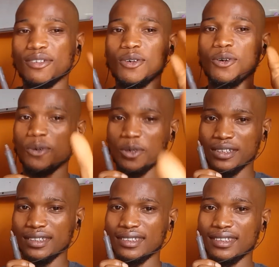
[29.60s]
Hold
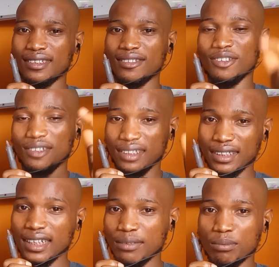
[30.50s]
on, you're on the
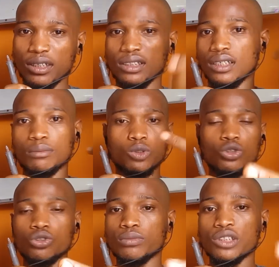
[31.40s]
right page. I'm going
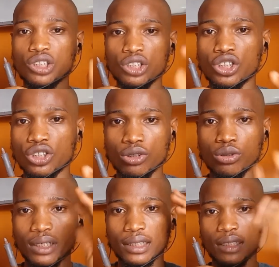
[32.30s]
to be teaching you
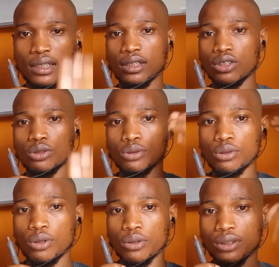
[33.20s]
and taking you
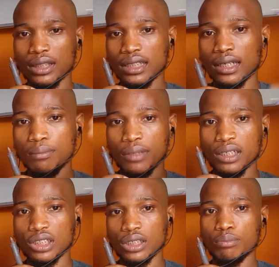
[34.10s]
on
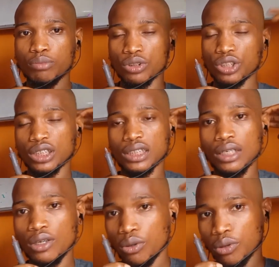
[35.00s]
step-by-step process
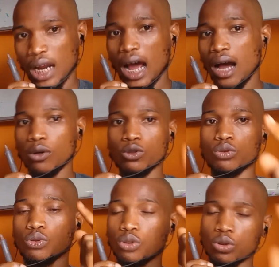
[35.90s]
on how to
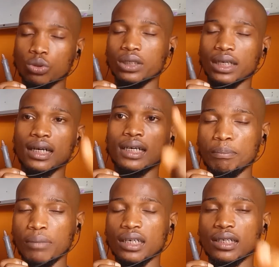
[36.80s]
solder
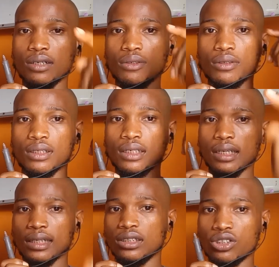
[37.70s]
panel
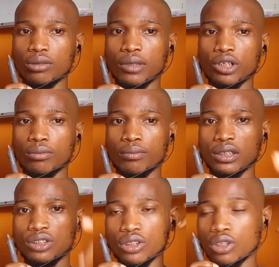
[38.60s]
lithium ion
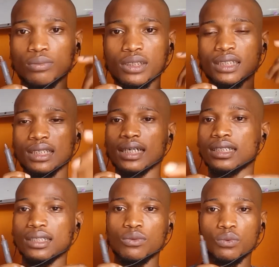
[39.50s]
battery. We'll be
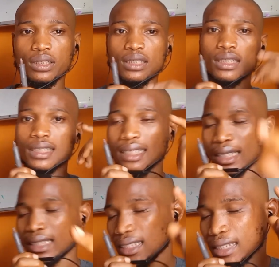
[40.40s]
starting with
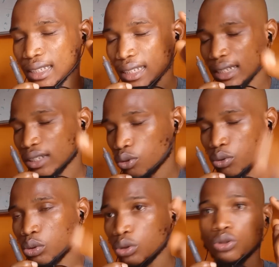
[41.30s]
getting a
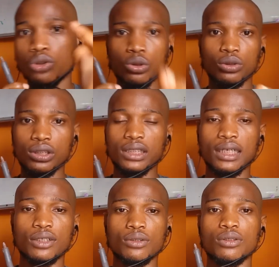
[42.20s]
good soldering
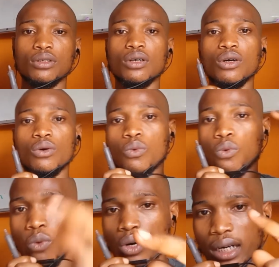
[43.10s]
iron.
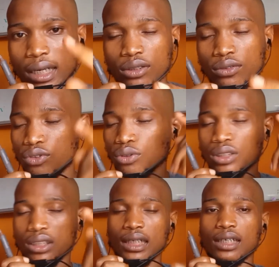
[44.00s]
What kind of
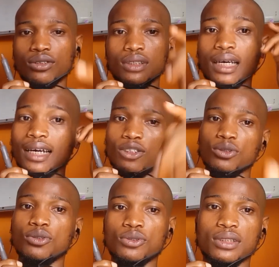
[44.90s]
soldering iron are you
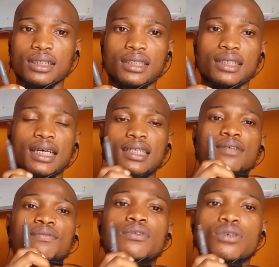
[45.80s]
using? That's the
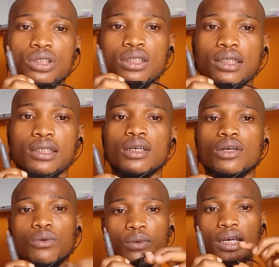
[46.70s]
first thing.
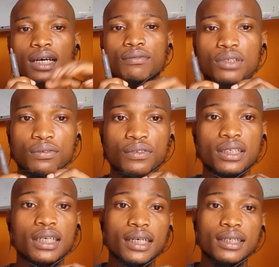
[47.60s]
We have different
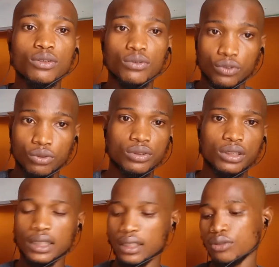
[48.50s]
kind of soldering
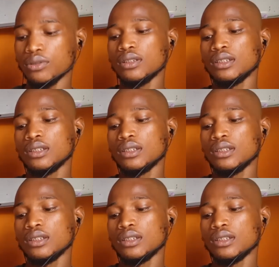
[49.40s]
iron.